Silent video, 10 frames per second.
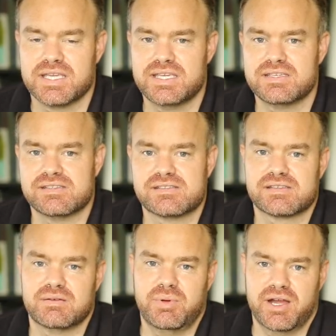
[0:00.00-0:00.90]

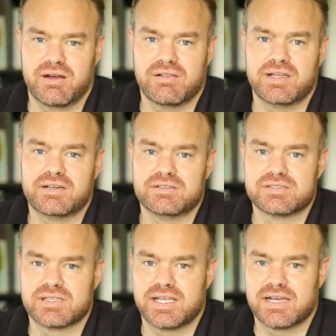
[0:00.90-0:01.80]
is a parallel
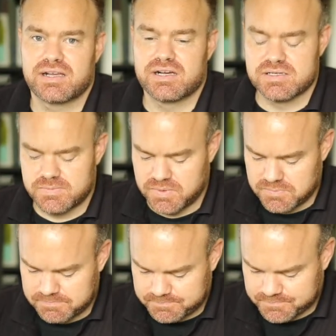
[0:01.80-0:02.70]
to that
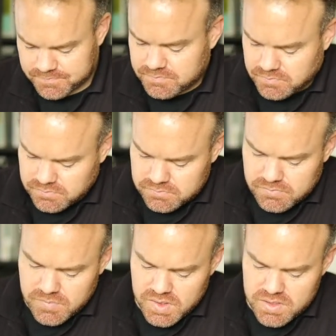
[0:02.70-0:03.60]
gospel.
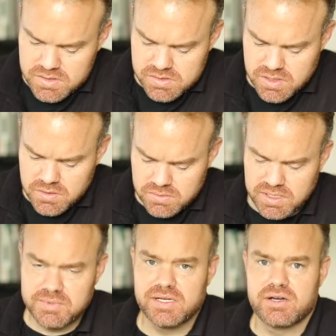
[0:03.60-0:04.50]
So
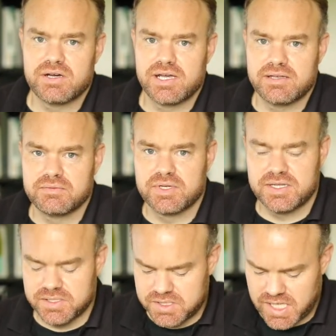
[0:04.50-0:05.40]
let me go ahead and
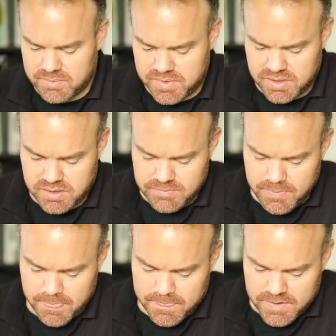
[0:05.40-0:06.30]
read the chapter.
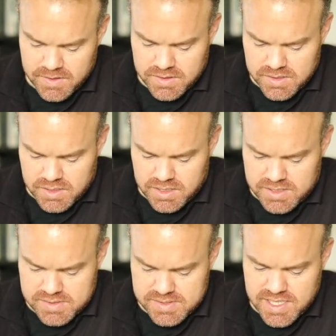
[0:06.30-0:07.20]

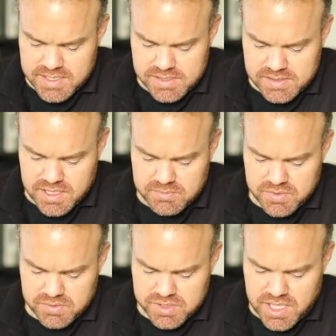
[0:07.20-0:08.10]
Uh, 2
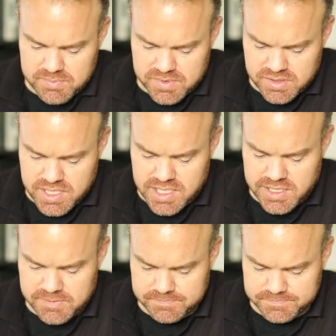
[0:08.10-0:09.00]
Samuel chapter
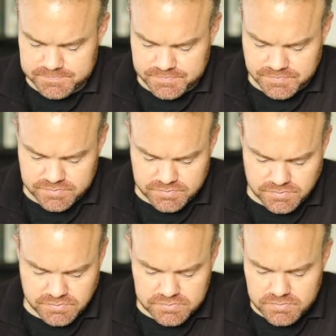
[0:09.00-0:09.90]
9.
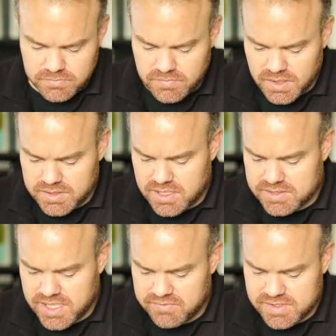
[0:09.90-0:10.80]
Now
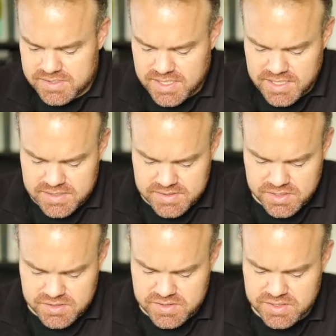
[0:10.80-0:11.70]
David said, Is
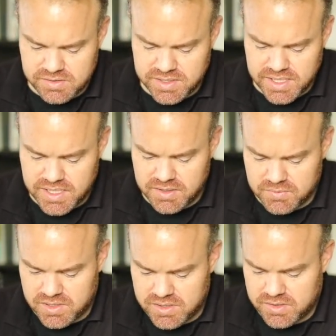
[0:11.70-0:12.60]
there still
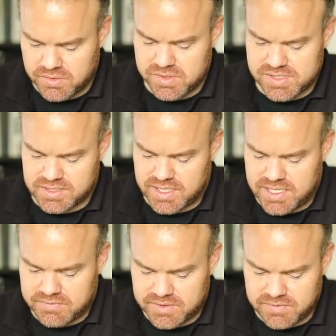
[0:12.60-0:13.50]
anyone who is
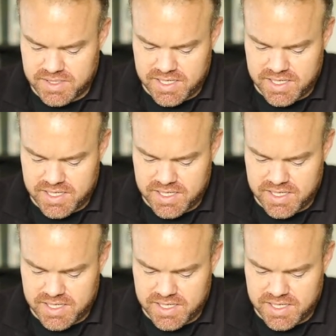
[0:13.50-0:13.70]
left of the